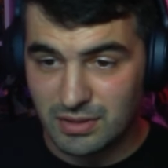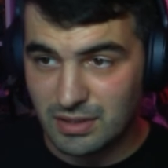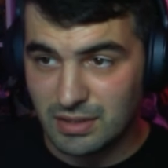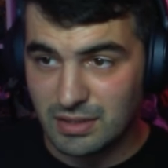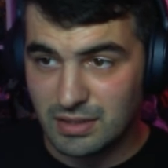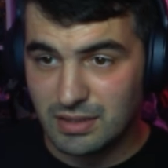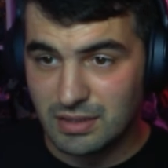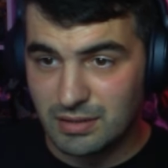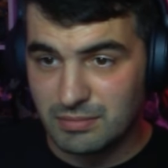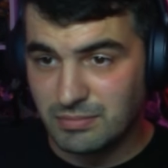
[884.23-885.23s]

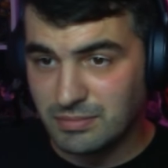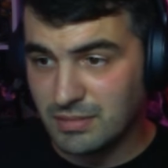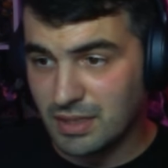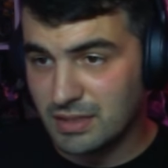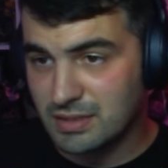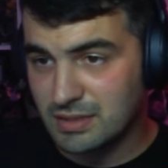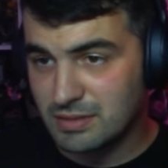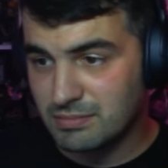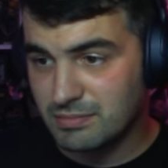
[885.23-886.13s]
I guess.